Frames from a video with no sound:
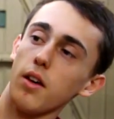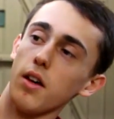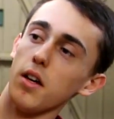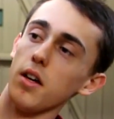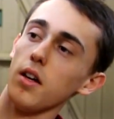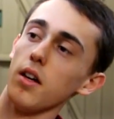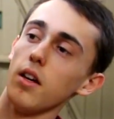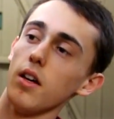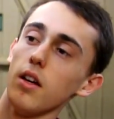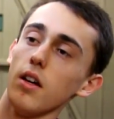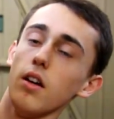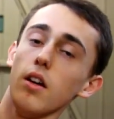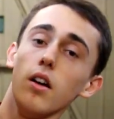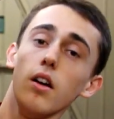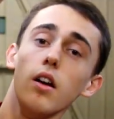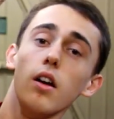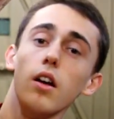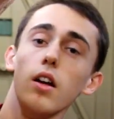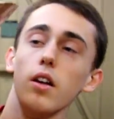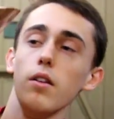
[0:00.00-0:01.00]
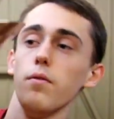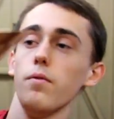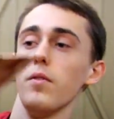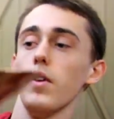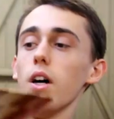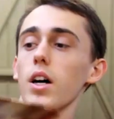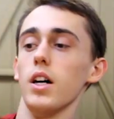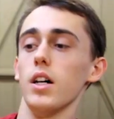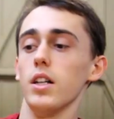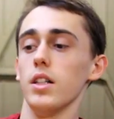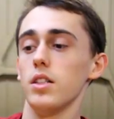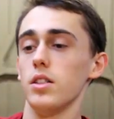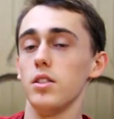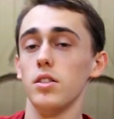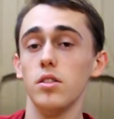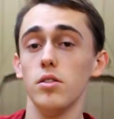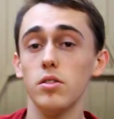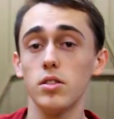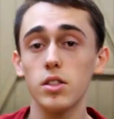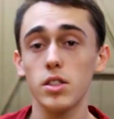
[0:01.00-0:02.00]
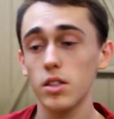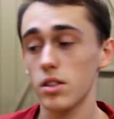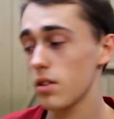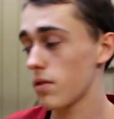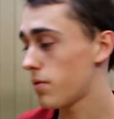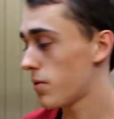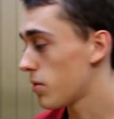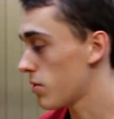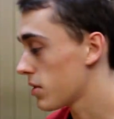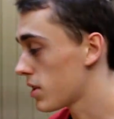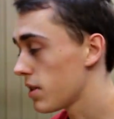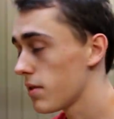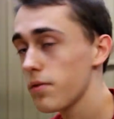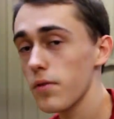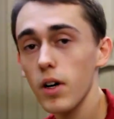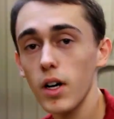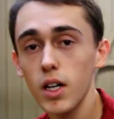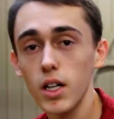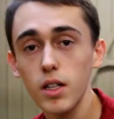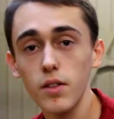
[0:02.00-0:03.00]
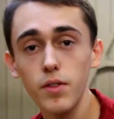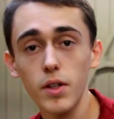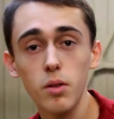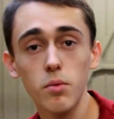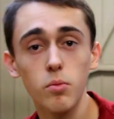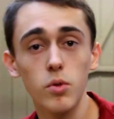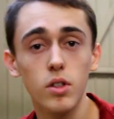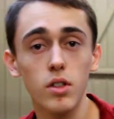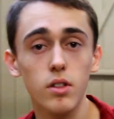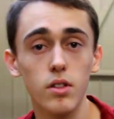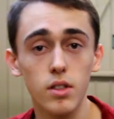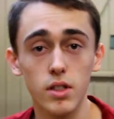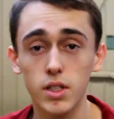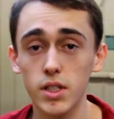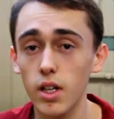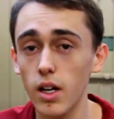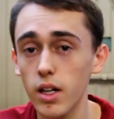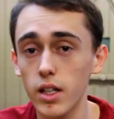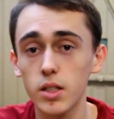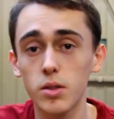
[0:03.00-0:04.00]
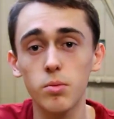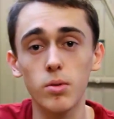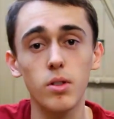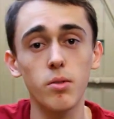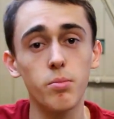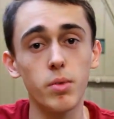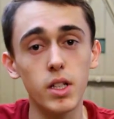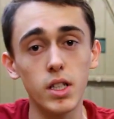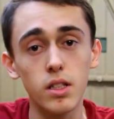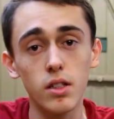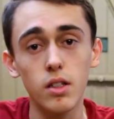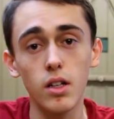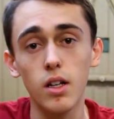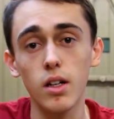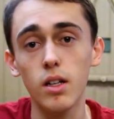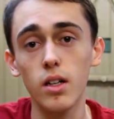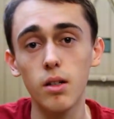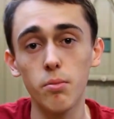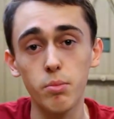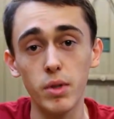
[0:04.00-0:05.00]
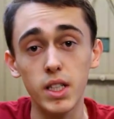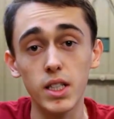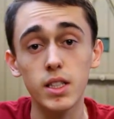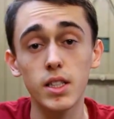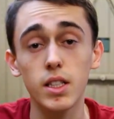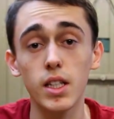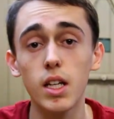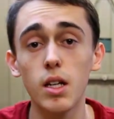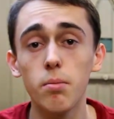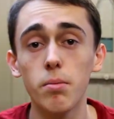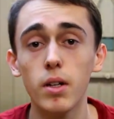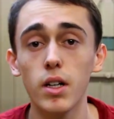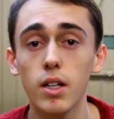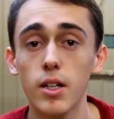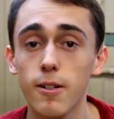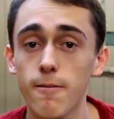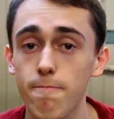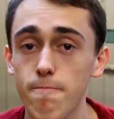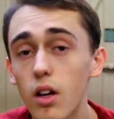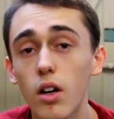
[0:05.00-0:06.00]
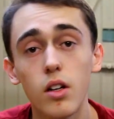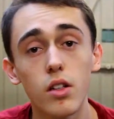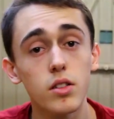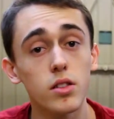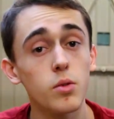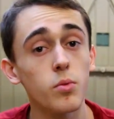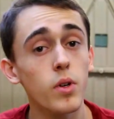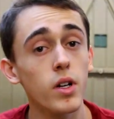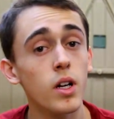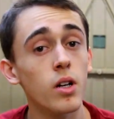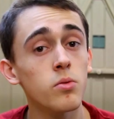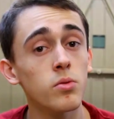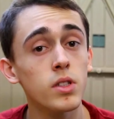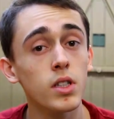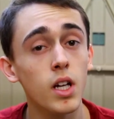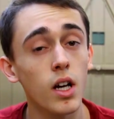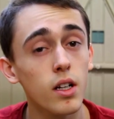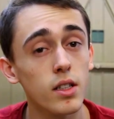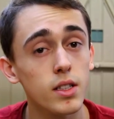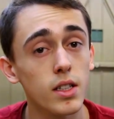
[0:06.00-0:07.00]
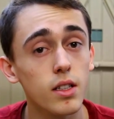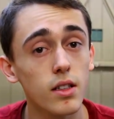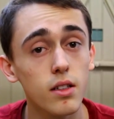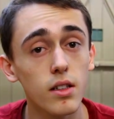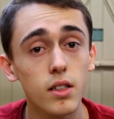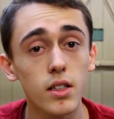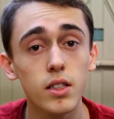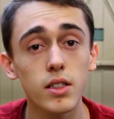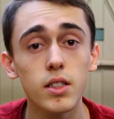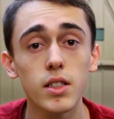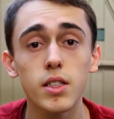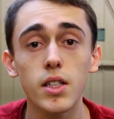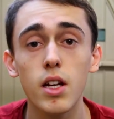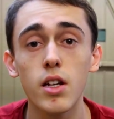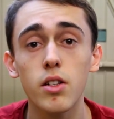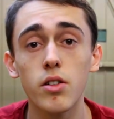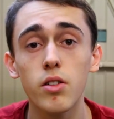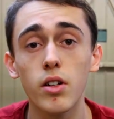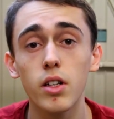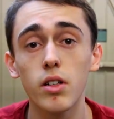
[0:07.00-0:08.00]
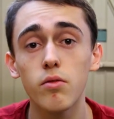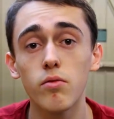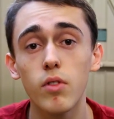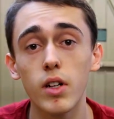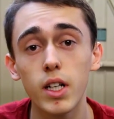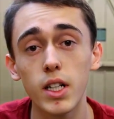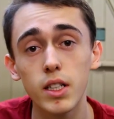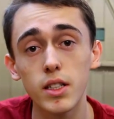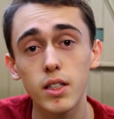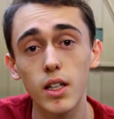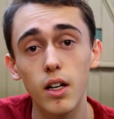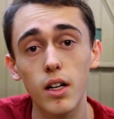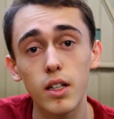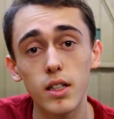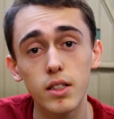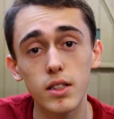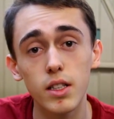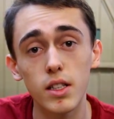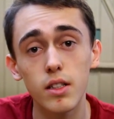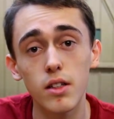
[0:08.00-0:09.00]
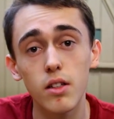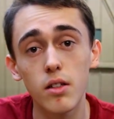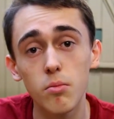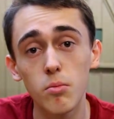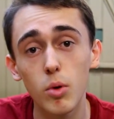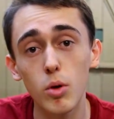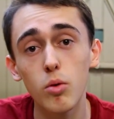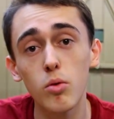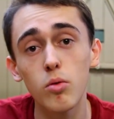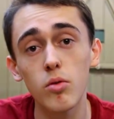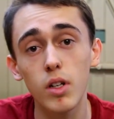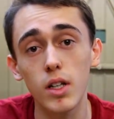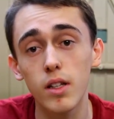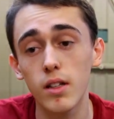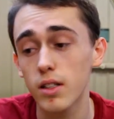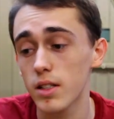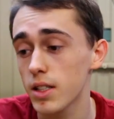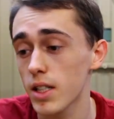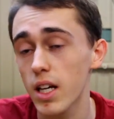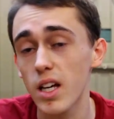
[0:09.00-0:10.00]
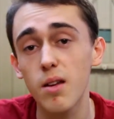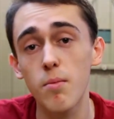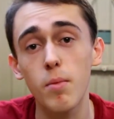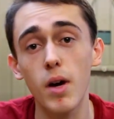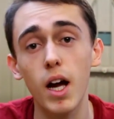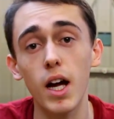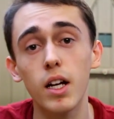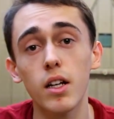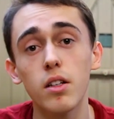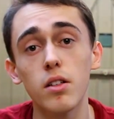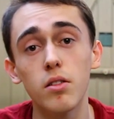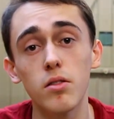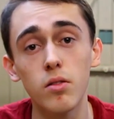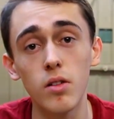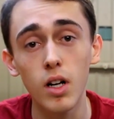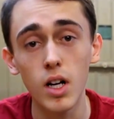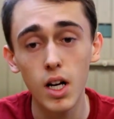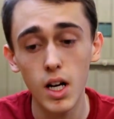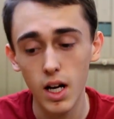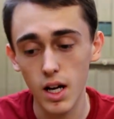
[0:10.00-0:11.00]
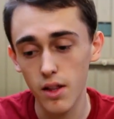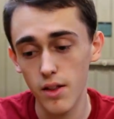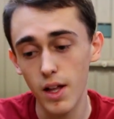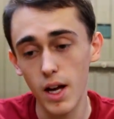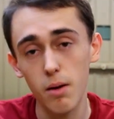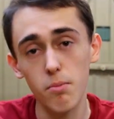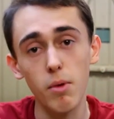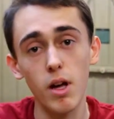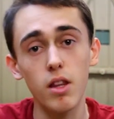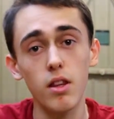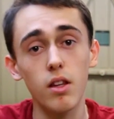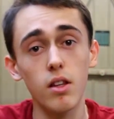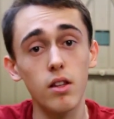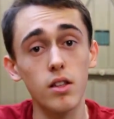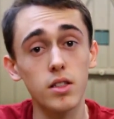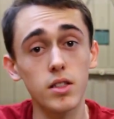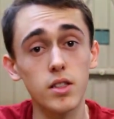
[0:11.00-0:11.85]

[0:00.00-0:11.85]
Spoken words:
there. If I'd used just the 45, the sides would have been a bit steeper. So when I was cutting the concentric rings, I did them all at the same angle, and that meant that the